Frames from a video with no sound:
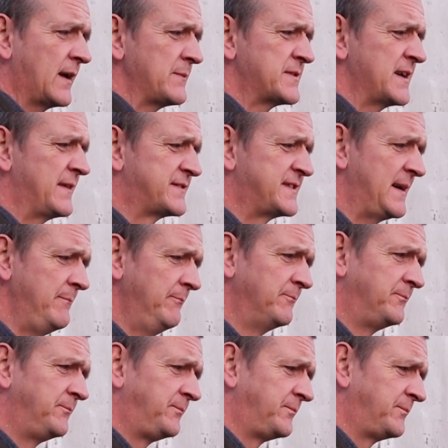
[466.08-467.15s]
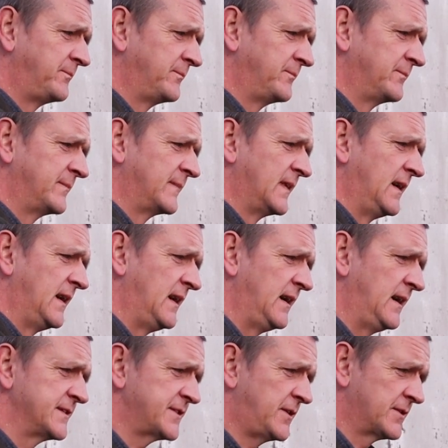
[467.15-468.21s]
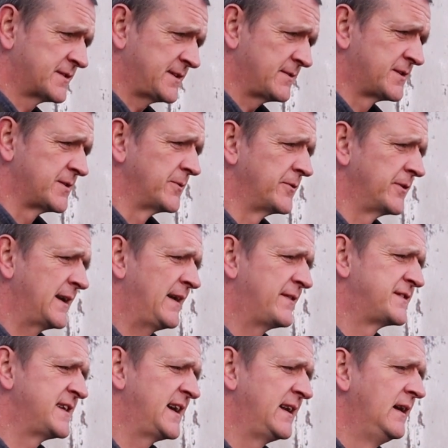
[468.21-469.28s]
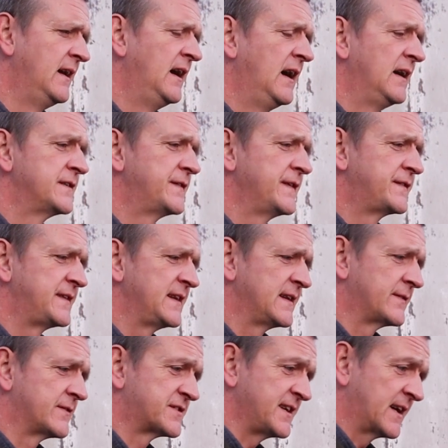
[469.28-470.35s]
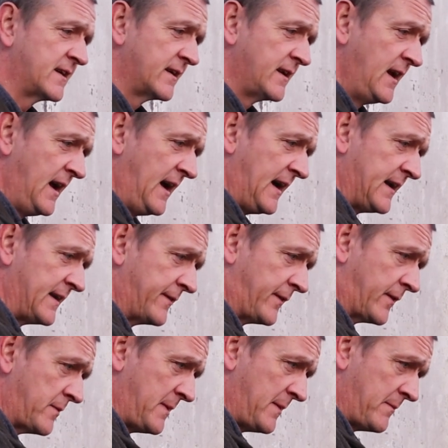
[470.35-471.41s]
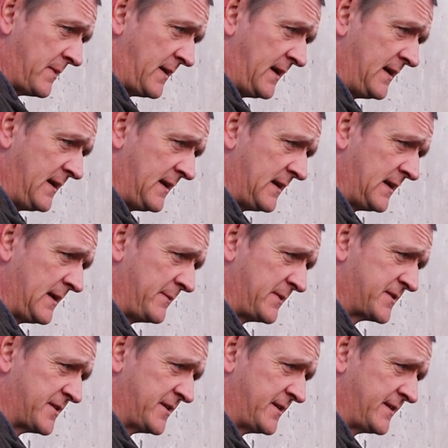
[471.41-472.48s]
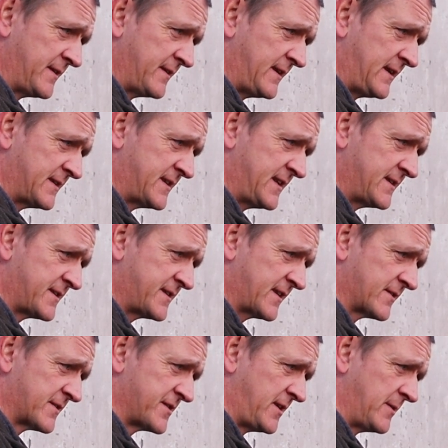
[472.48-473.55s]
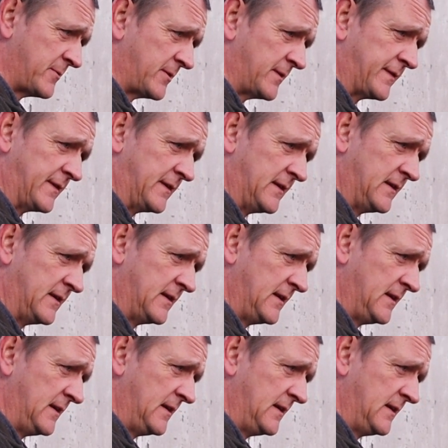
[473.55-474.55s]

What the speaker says: I've kept it F10. It's ISO 200 F10. It's 15th of a second, and if I remember, let me turn that 10-second timer off